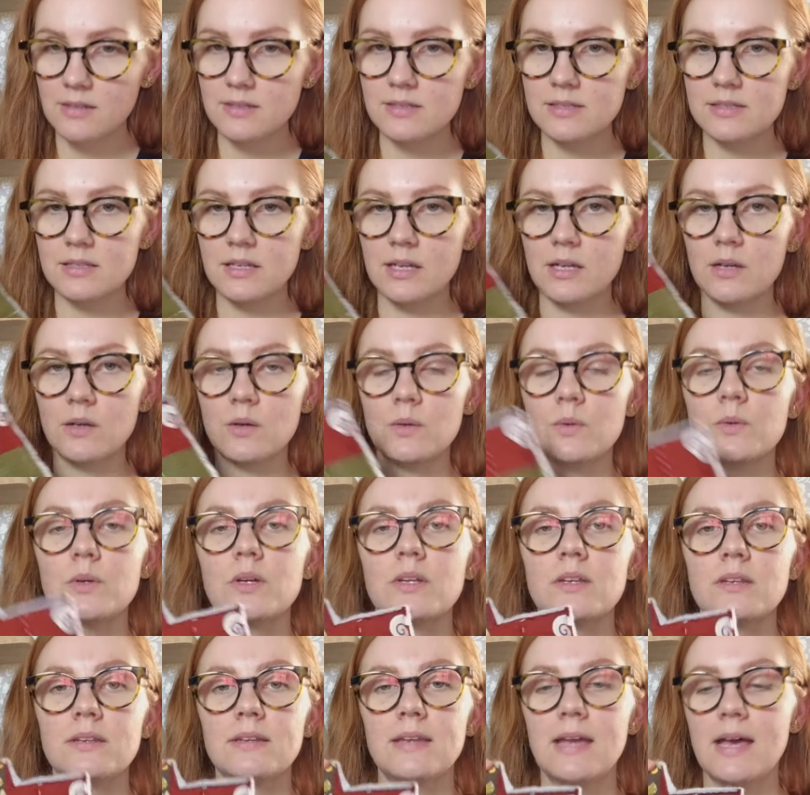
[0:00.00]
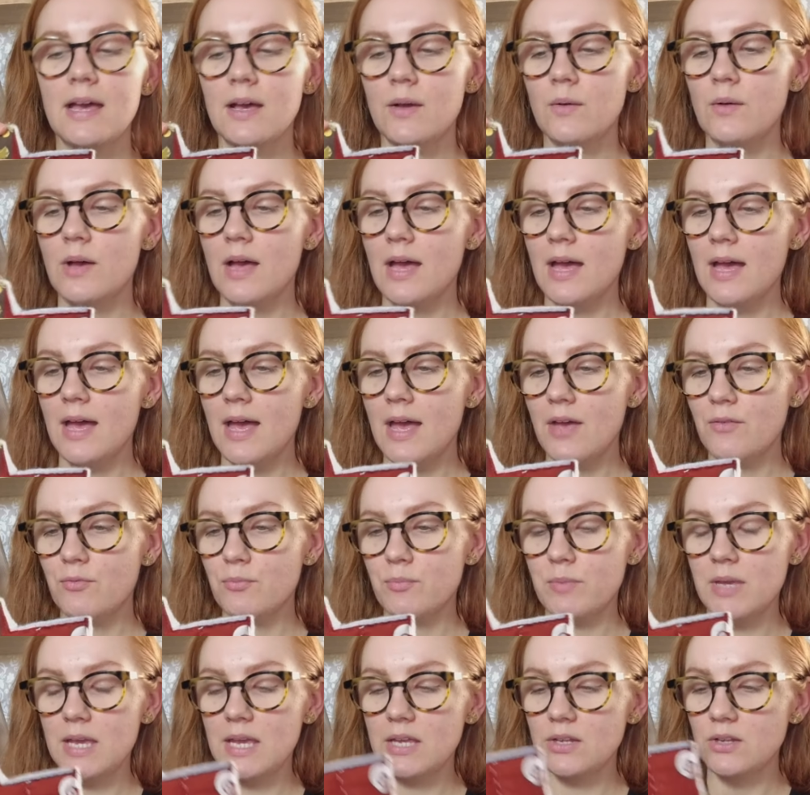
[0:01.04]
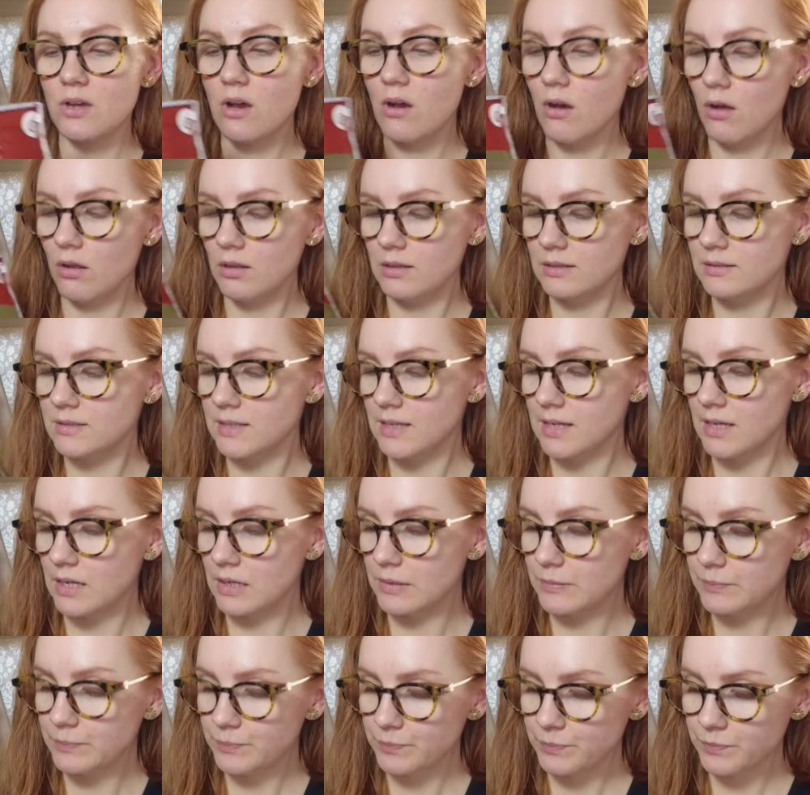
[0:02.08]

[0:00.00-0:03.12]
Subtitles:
So now I have made all the